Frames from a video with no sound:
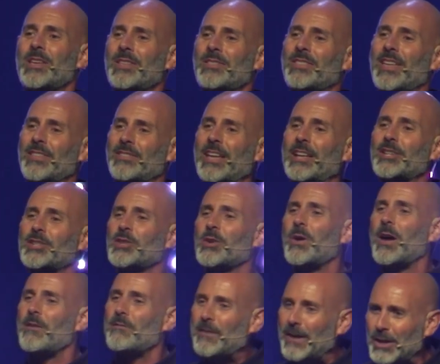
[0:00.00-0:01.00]
They, they just don't
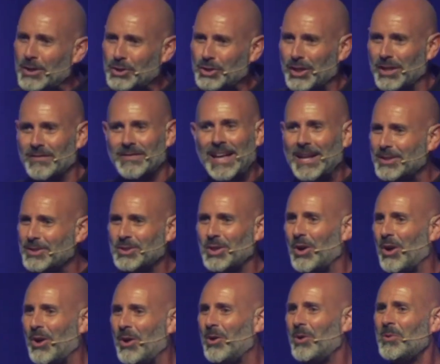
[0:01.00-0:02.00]
have vision. That's
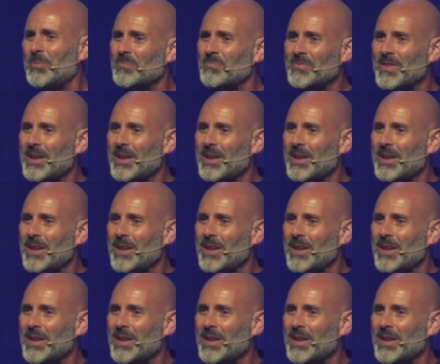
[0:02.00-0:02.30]
all.